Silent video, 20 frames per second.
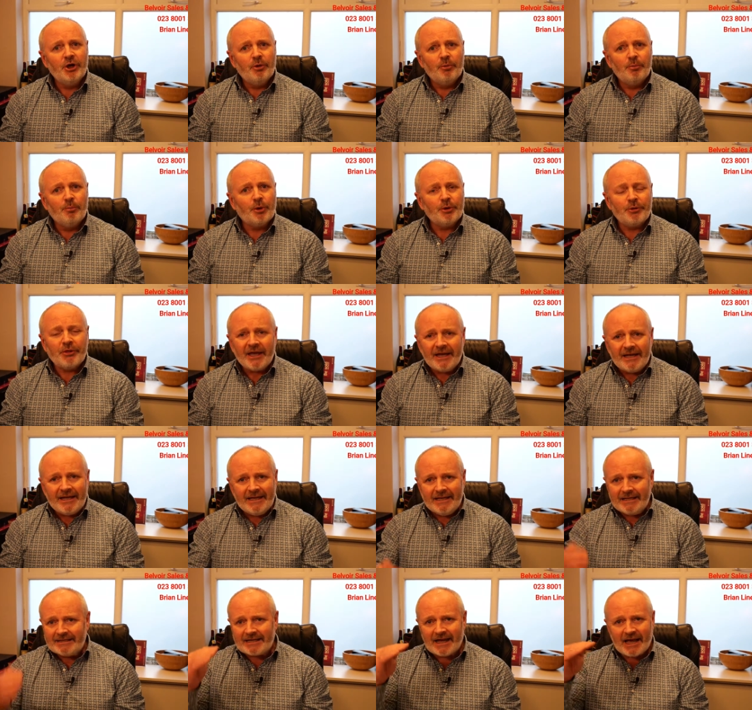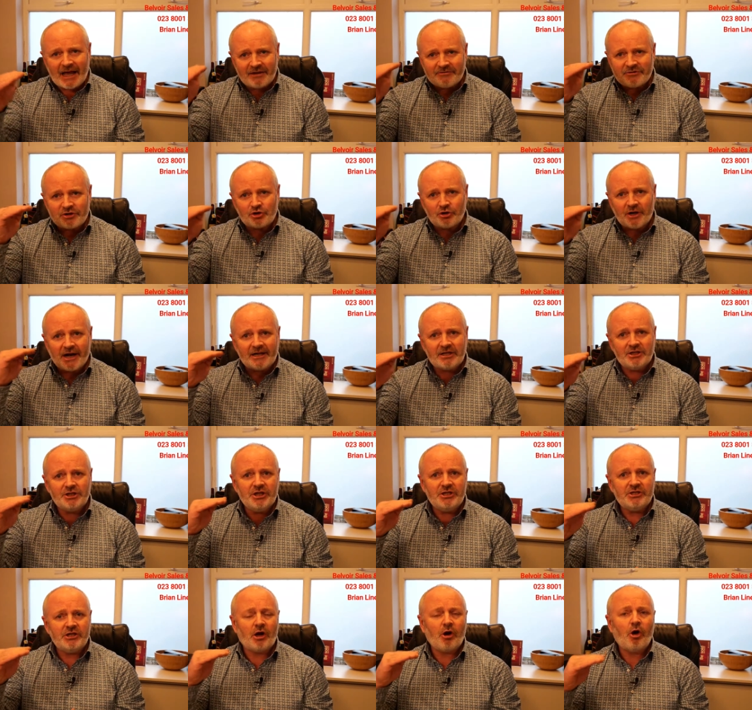But they need to have
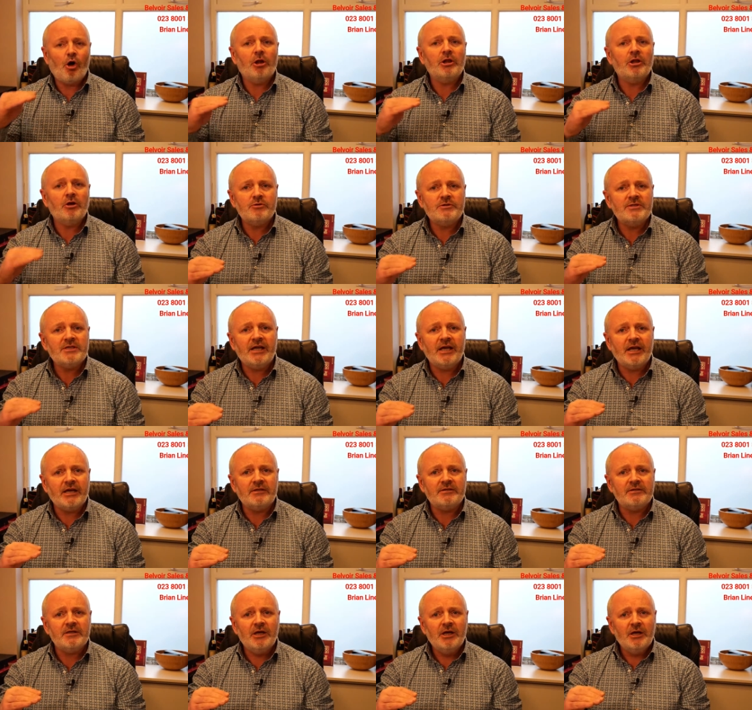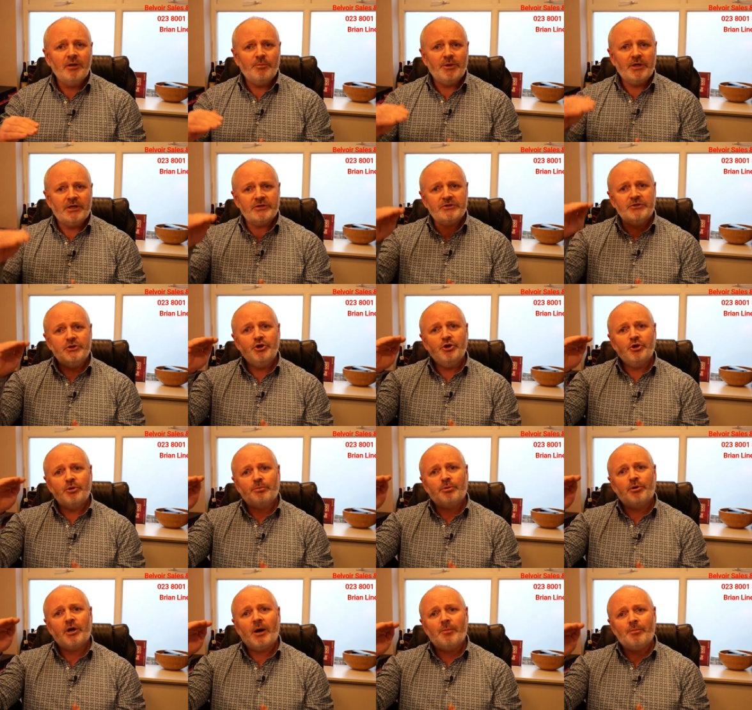strategies on all those things, because your
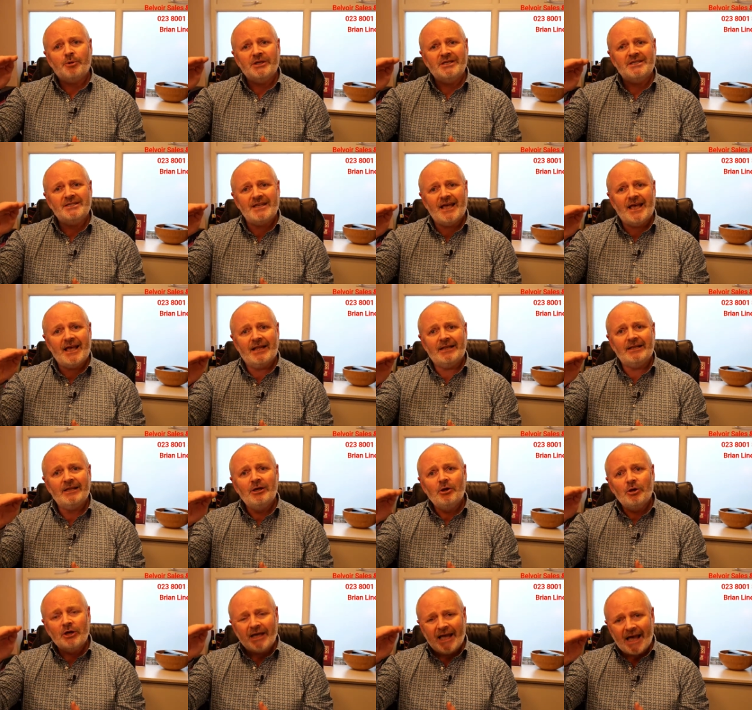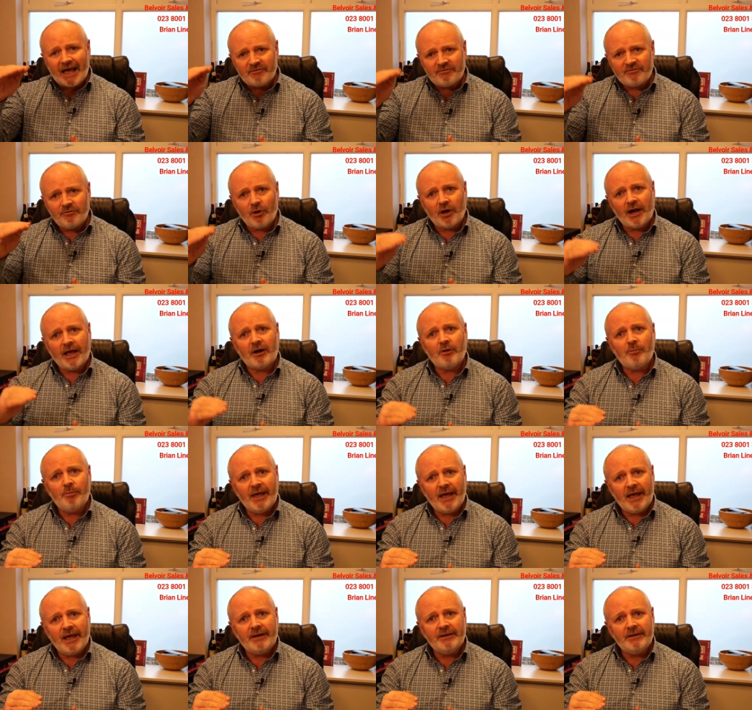property sale can fall out of
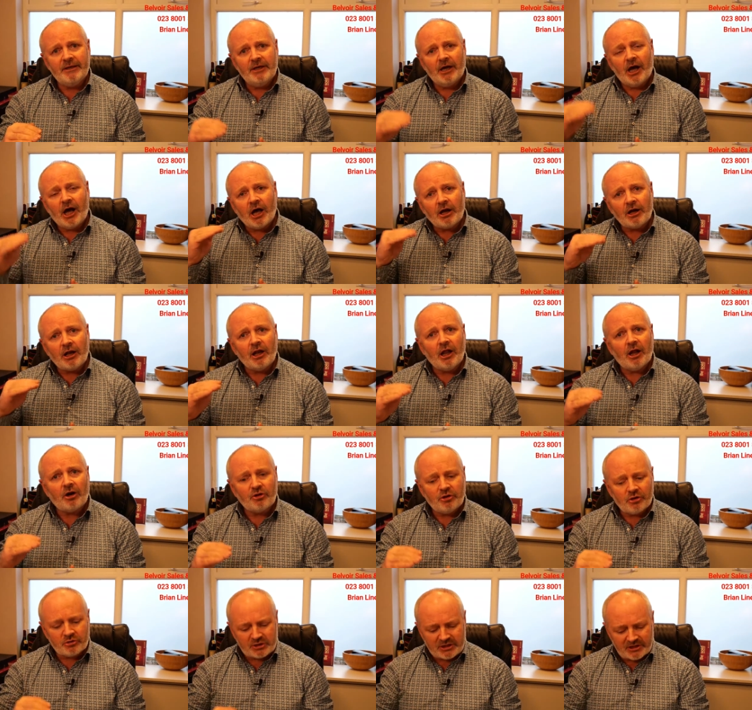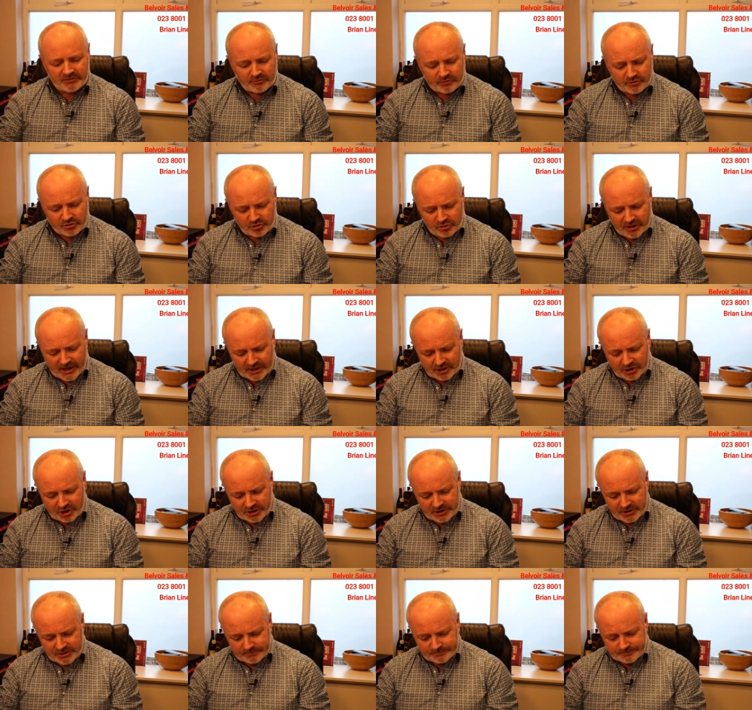bed on a lot of those different
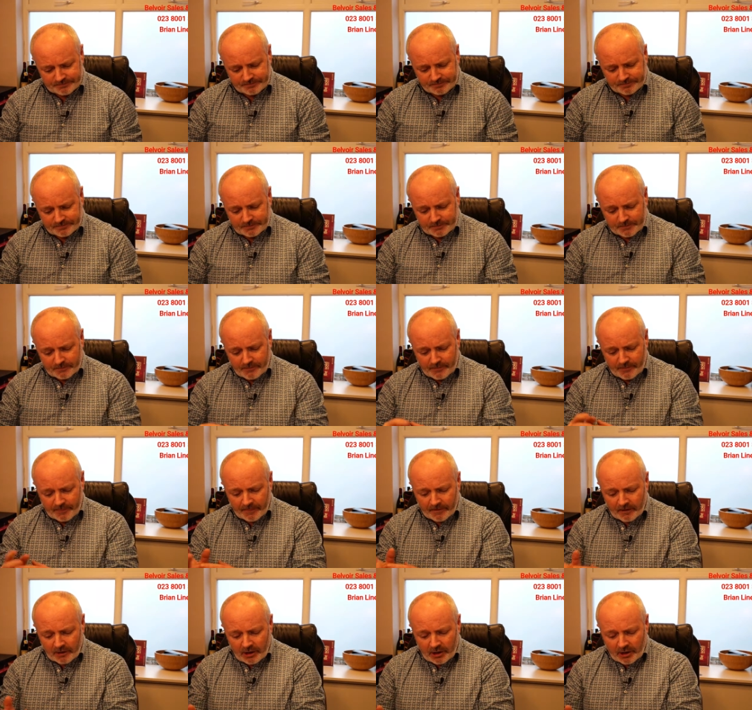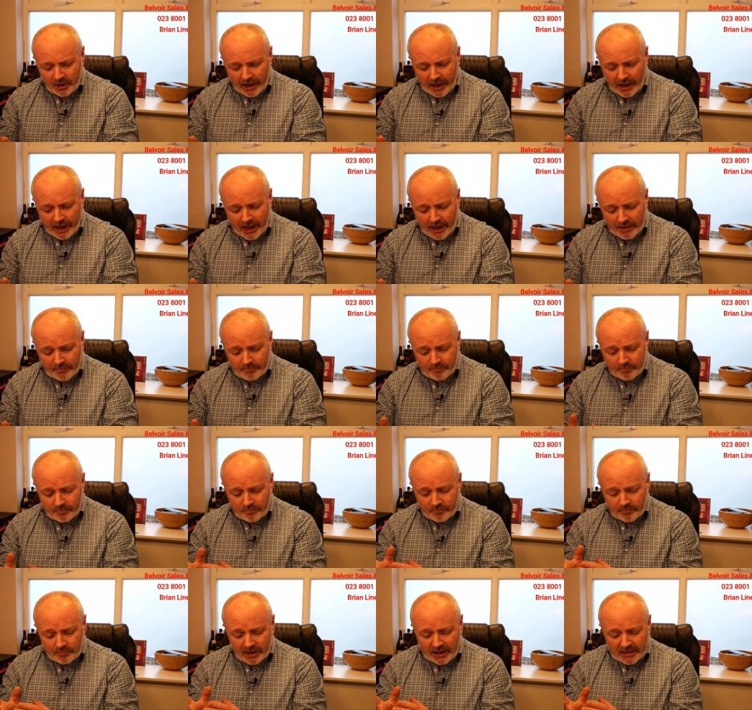strategies.
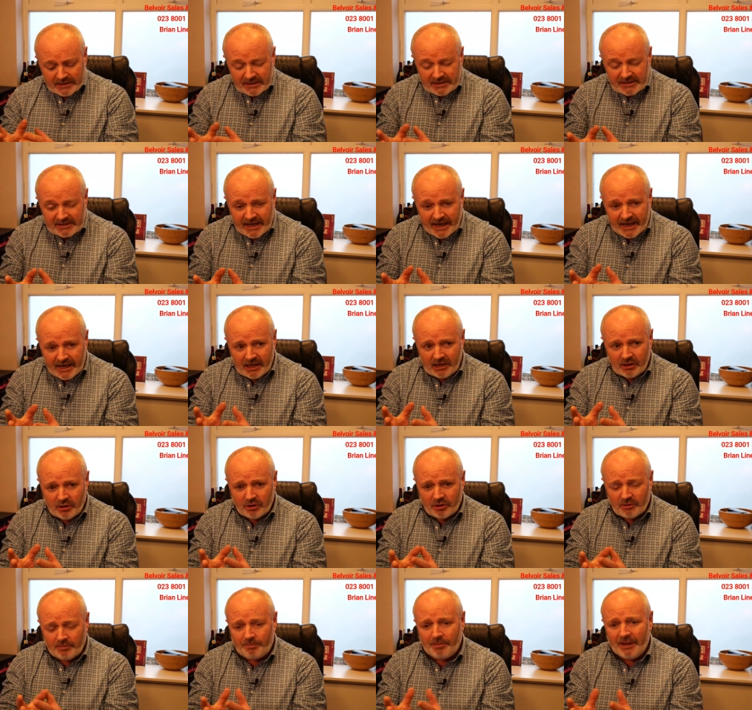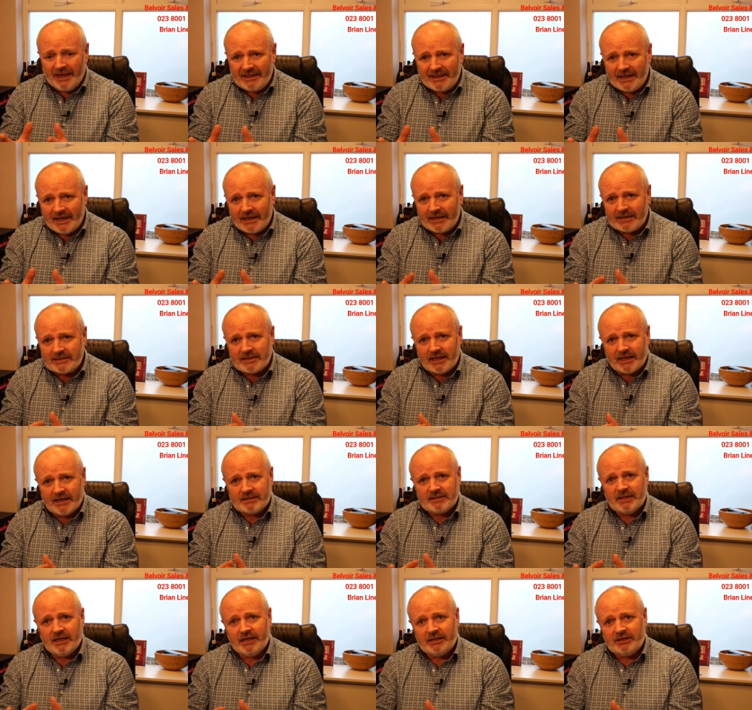As I say, the big thing is
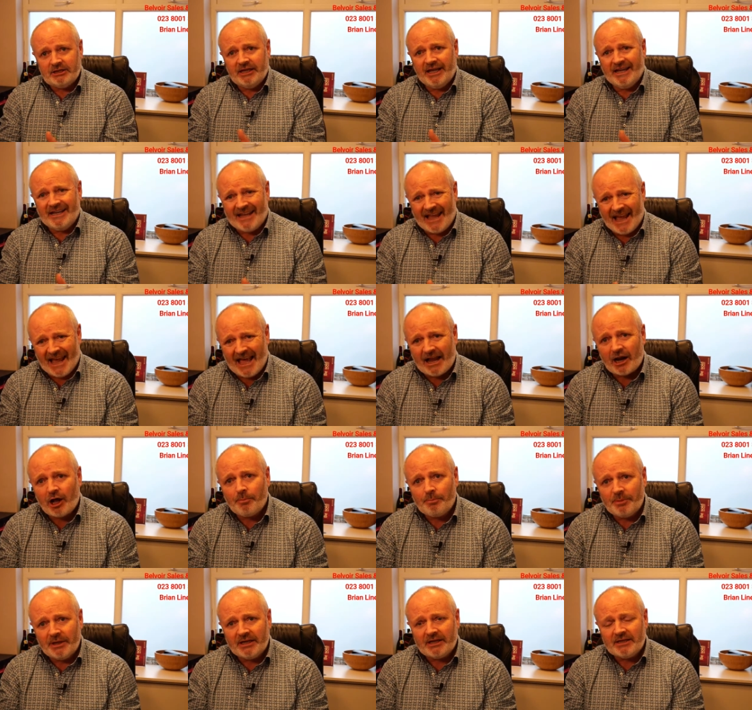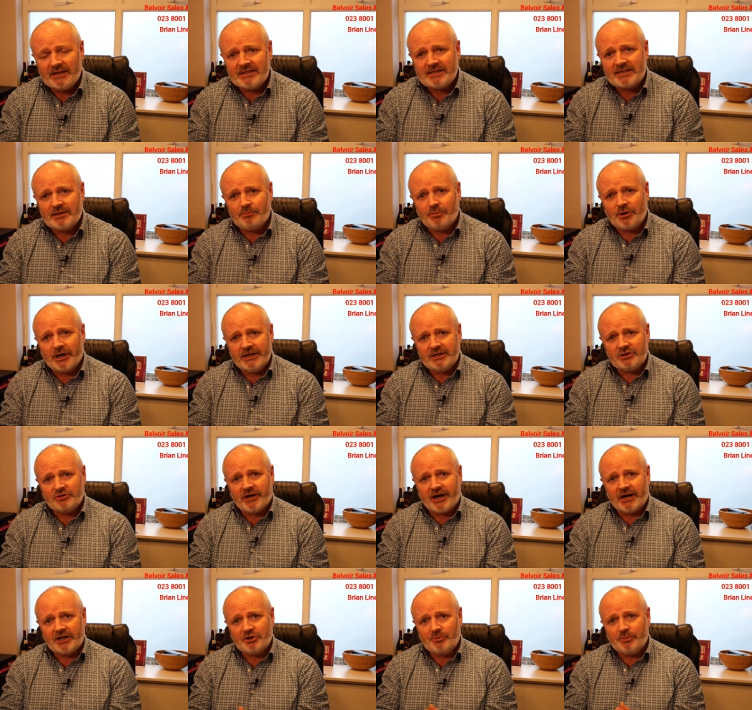it cannot be a list and pray
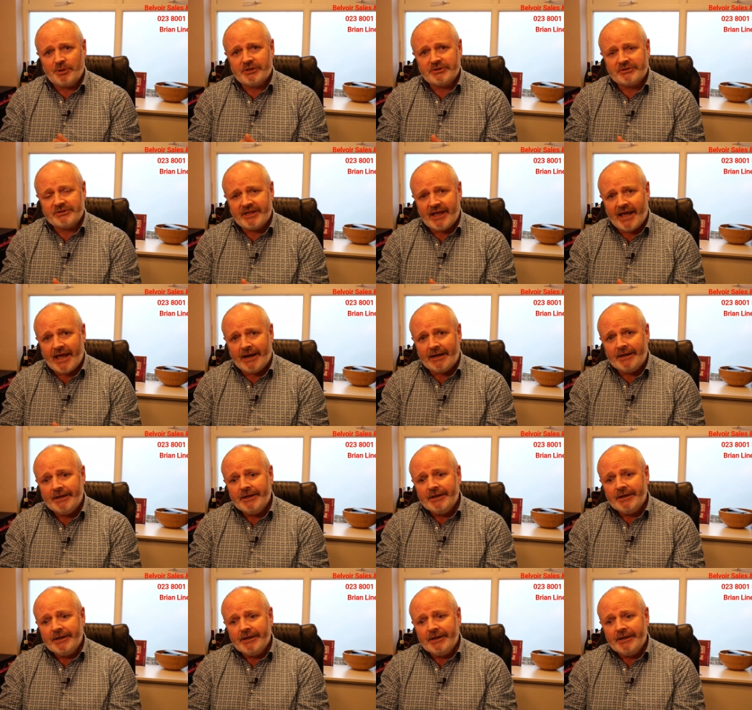strategy, because then